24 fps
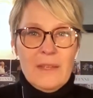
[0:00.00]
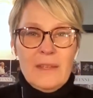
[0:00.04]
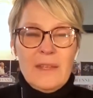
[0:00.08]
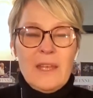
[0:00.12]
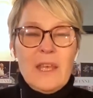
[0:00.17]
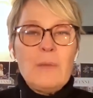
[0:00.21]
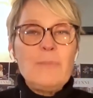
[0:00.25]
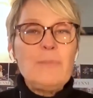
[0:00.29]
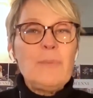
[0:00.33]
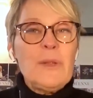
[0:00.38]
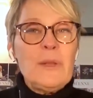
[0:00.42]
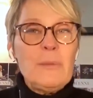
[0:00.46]

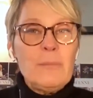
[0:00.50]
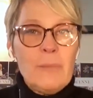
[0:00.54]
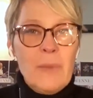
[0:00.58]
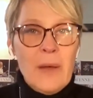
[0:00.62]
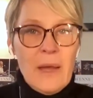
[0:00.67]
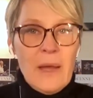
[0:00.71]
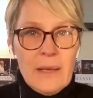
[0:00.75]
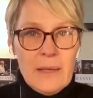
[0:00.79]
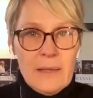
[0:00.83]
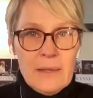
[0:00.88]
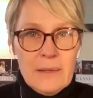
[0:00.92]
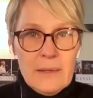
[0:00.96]
keep in
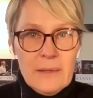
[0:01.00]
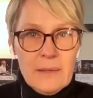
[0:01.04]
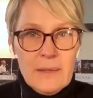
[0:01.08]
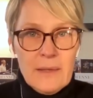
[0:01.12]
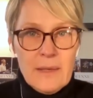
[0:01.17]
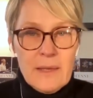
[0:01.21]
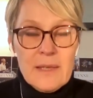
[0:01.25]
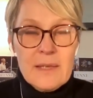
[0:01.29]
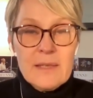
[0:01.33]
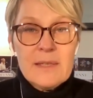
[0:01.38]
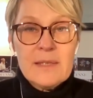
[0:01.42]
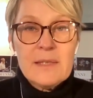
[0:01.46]
mind,
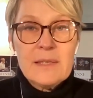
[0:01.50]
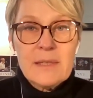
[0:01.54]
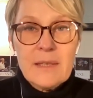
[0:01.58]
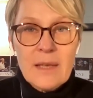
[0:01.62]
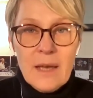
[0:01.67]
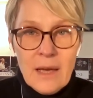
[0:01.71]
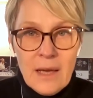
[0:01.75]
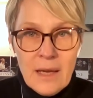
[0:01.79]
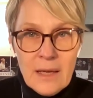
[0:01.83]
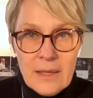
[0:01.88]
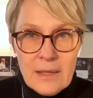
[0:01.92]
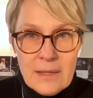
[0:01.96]

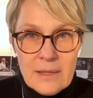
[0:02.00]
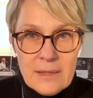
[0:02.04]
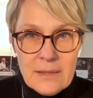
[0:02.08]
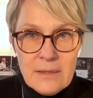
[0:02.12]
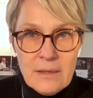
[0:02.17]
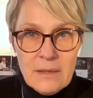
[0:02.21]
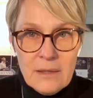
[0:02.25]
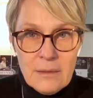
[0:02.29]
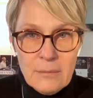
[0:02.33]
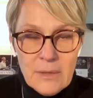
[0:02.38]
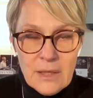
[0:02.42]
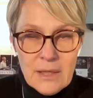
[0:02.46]
sky is
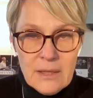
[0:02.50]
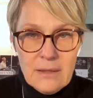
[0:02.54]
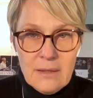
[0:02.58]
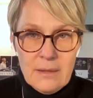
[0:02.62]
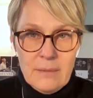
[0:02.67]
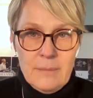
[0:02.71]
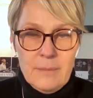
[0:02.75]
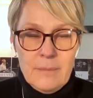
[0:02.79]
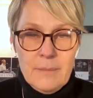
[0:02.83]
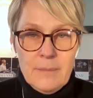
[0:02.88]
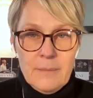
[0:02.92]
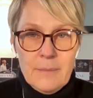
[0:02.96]
the limit.
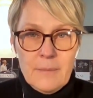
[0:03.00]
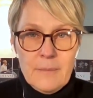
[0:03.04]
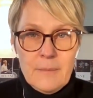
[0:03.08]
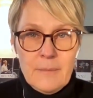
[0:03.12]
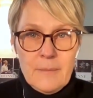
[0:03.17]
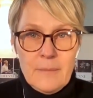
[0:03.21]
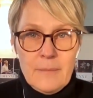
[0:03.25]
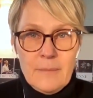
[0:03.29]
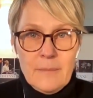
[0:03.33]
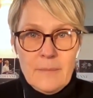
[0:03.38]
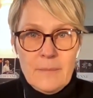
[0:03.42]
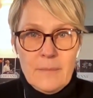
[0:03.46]

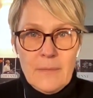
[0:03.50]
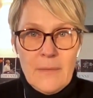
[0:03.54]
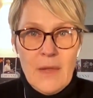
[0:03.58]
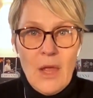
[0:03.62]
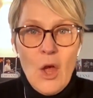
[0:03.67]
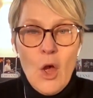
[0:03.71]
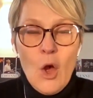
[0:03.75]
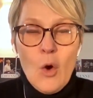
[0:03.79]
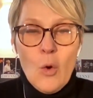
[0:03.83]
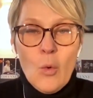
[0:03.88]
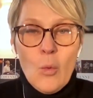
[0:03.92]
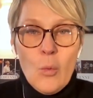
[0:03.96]

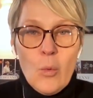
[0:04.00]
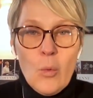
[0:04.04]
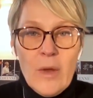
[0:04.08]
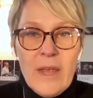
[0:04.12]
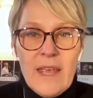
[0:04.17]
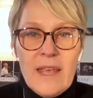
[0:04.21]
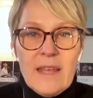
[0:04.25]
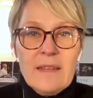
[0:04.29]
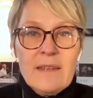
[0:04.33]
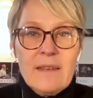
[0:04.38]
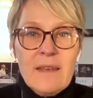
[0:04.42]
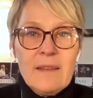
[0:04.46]

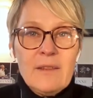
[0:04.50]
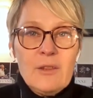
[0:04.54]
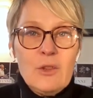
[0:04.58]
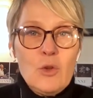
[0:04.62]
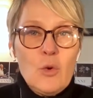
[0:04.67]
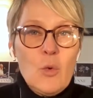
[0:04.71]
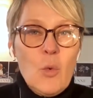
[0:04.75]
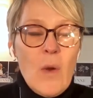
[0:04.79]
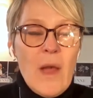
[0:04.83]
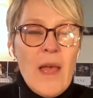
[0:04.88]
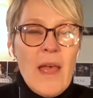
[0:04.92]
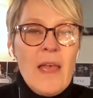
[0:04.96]
We can
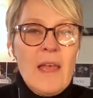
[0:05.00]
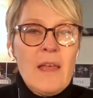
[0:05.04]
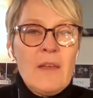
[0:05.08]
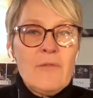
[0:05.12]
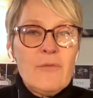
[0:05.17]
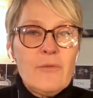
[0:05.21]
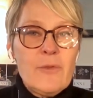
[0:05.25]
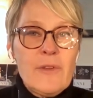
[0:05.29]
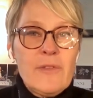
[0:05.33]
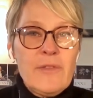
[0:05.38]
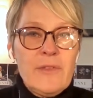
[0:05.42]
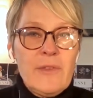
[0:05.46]
do
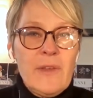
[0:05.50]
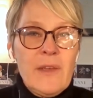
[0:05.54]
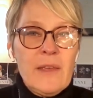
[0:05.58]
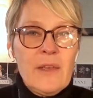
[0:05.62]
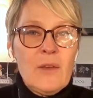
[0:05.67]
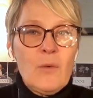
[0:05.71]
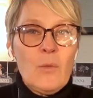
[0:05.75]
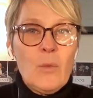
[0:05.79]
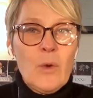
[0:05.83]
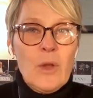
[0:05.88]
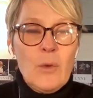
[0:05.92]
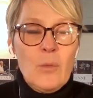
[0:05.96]

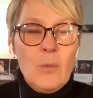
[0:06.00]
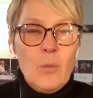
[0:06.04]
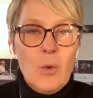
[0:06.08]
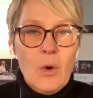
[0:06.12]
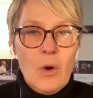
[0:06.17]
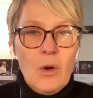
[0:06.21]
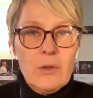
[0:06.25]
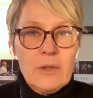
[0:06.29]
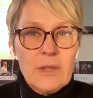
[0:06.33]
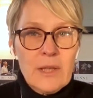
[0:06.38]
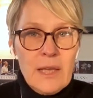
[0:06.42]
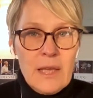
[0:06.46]
everything we
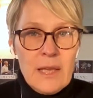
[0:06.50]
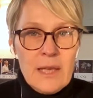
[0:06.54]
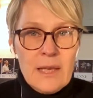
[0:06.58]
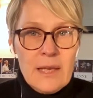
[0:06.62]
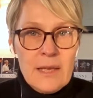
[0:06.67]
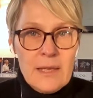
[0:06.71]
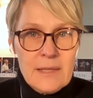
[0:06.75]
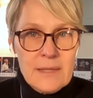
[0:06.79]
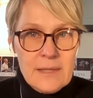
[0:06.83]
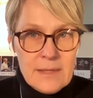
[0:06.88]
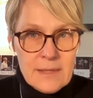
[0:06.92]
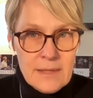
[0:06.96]
want
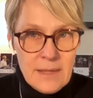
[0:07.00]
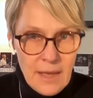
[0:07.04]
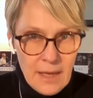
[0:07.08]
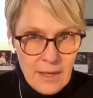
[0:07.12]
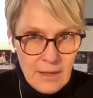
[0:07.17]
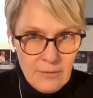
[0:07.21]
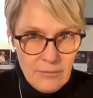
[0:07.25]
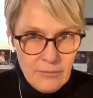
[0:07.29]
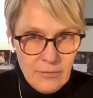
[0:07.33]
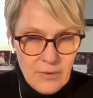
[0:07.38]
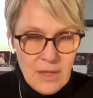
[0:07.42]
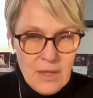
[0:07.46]
in this
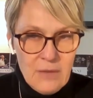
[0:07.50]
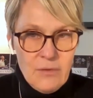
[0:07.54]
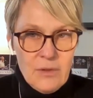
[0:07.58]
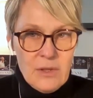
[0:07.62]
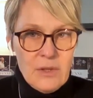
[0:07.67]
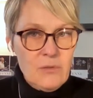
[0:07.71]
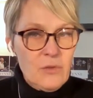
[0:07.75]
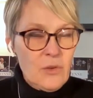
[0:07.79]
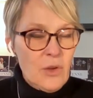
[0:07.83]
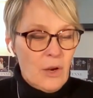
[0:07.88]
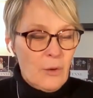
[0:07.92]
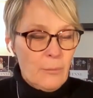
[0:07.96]
life.
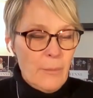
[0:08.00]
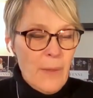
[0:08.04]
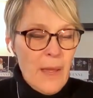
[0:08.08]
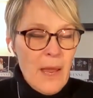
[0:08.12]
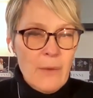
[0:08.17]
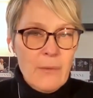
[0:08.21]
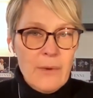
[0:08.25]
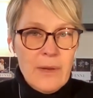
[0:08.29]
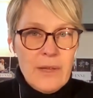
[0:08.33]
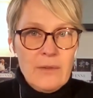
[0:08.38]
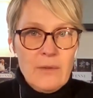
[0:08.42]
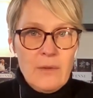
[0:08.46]
Even if you are
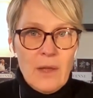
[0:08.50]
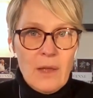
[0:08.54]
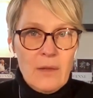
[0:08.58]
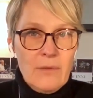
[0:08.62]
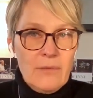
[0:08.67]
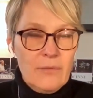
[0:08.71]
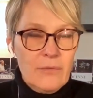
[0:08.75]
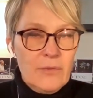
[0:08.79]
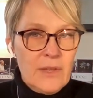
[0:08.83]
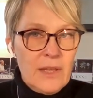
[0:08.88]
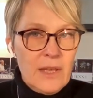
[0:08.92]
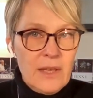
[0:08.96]
married, you
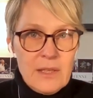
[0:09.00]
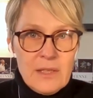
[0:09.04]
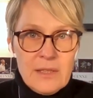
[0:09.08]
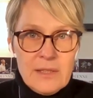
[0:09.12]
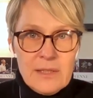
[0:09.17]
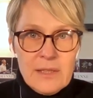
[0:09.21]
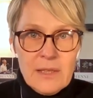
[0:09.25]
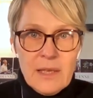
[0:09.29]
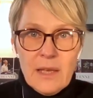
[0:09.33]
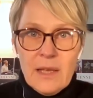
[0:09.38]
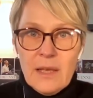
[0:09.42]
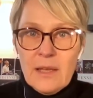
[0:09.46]
have
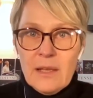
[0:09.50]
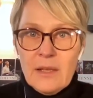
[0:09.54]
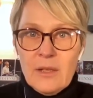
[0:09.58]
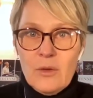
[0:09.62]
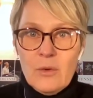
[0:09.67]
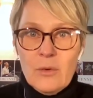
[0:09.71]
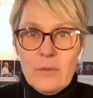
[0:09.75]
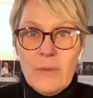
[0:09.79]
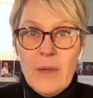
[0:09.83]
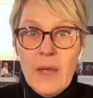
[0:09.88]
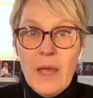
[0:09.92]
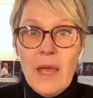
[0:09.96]
kids,
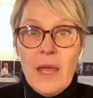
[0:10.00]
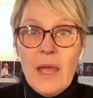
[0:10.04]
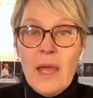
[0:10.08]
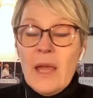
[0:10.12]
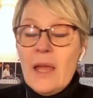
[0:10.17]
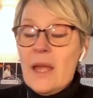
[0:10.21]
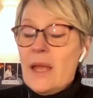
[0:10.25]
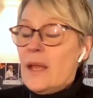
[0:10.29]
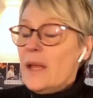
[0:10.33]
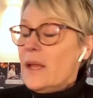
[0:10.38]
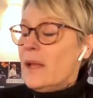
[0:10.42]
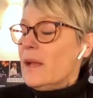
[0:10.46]
you
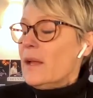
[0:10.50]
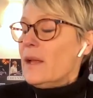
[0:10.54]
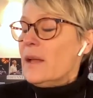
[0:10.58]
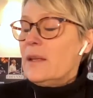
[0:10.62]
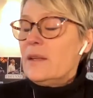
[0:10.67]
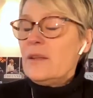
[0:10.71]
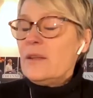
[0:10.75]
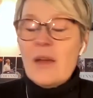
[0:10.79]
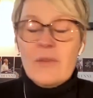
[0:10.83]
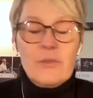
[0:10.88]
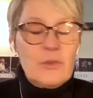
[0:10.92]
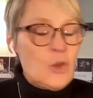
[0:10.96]

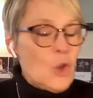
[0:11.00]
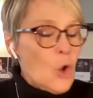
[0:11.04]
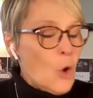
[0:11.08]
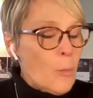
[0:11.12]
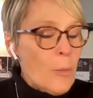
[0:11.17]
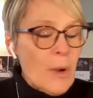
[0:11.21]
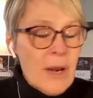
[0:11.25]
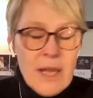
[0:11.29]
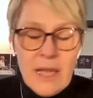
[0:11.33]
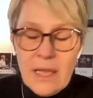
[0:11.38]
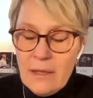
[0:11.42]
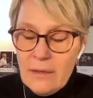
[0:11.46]
have no
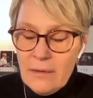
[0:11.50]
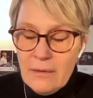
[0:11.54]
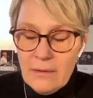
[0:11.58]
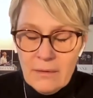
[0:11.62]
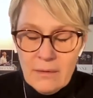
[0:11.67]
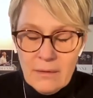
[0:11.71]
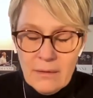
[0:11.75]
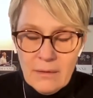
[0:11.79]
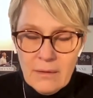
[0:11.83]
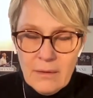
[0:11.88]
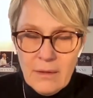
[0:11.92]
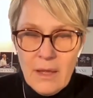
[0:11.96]
money,
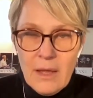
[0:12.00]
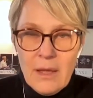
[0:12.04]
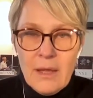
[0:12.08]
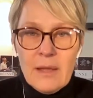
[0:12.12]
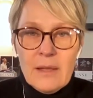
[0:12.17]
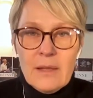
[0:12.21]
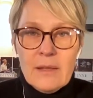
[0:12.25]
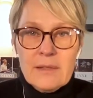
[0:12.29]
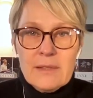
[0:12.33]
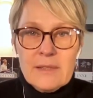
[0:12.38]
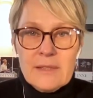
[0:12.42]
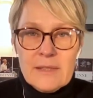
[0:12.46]

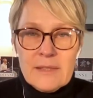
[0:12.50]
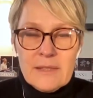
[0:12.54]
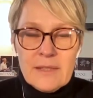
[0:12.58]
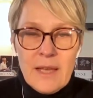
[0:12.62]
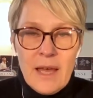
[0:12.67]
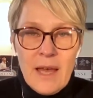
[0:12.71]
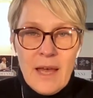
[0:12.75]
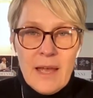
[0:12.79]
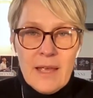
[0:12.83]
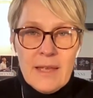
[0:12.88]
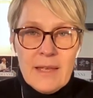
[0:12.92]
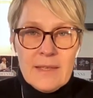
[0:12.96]

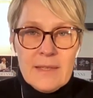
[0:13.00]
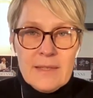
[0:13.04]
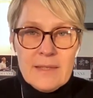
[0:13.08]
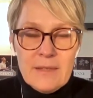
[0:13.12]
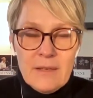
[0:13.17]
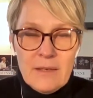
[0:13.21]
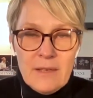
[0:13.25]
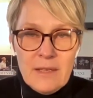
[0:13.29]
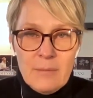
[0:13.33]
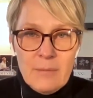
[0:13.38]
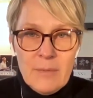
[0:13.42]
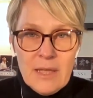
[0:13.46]
sky is
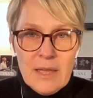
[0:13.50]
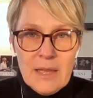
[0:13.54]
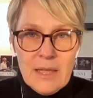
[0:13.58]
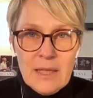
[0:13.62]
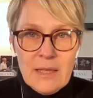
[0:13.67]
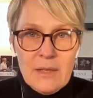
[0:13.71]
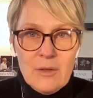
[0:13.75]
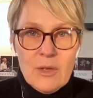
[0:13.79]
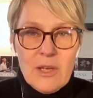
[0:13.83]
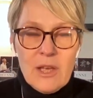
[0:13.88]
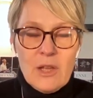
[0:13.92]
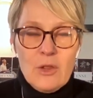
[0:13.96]
the limit.
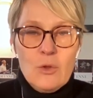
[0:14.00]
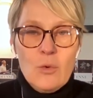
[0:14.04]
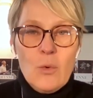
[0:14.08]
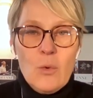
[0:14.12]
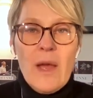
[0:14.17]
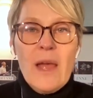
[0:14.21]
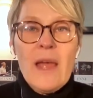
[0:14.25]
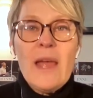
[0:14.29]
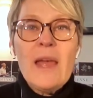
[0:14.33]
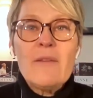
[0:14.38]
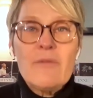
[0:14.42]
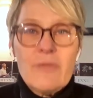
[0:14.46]
You can
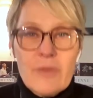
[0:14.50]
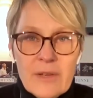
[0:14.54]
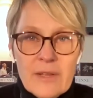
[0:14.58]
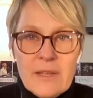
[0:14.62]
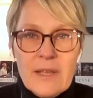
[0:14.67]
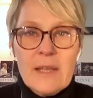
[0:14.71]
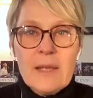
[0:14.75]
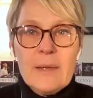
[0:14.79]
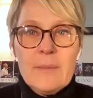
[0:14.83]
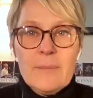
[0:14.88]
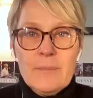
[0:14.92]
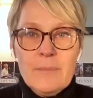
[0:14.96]
do
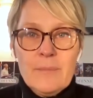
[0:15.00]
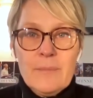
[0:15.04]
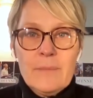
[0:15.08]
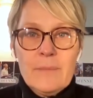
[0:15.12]
everything.